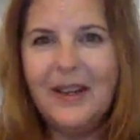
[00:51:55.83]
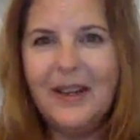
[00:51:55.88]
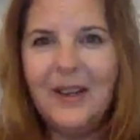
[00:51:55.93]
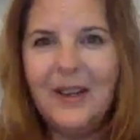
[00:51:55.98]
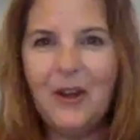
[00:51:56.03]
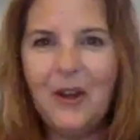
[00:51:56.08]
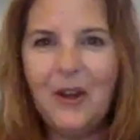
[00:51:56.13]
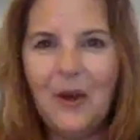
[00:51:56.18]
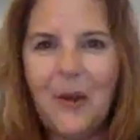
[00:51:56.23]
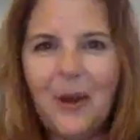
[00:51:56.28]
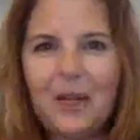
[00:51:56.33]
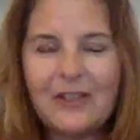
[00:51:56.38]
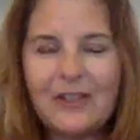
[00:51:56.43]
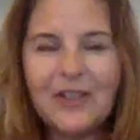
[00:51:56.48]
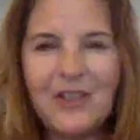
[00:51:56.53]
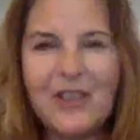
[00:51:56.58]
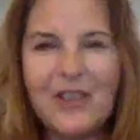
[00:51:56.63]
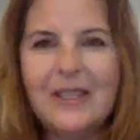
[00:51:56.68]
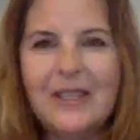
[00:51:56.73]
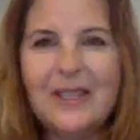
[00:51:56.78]
you know
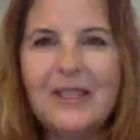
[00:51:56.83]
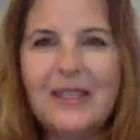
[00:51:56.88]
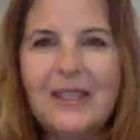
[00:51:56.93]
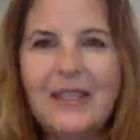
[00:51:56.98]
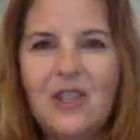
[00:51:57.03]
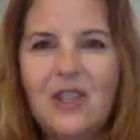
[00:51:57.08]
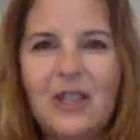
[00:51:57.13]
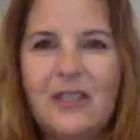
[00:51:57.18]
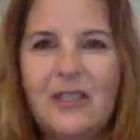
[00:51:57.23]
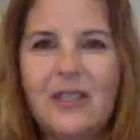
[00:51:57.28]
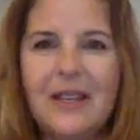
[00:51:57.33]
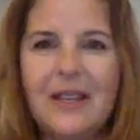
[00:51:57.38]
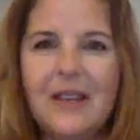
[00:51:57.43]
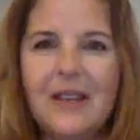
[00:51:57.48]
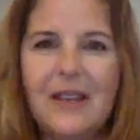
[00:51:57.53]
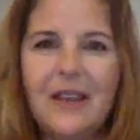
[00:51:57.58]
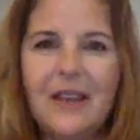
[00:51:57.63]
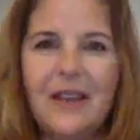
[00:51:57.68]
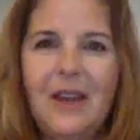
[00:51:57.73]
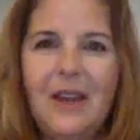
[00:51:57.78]
questions and just
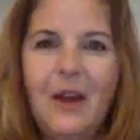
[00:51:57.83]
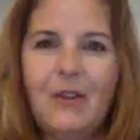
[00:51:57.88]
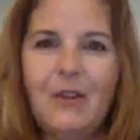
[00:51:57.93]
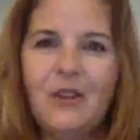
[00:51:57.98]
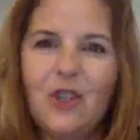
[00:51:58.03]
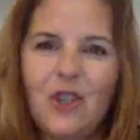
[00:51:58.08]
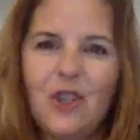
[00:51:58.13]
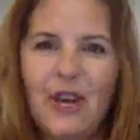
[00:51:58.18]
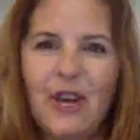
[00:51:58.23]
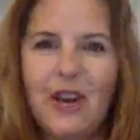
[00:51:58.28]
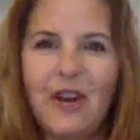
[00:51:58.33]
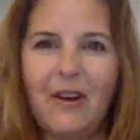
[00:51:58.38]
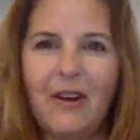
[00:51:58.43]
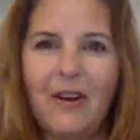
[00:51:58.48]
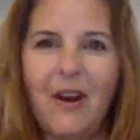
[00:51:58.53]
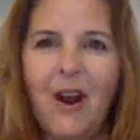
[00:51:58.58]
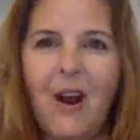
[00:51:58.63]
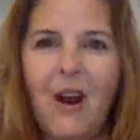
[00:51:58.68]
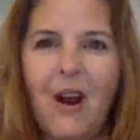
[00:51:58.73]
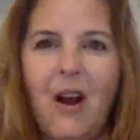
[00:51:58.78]
you know
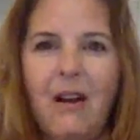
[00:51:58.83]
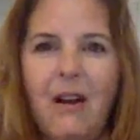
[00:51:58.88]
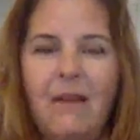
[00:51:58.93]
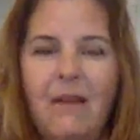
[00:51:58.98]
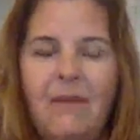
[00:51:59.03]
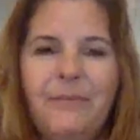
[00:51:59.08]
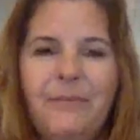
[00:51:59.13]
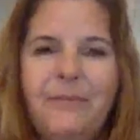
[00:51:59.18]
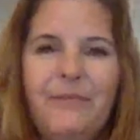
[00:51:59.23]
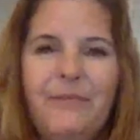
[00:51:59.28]
share our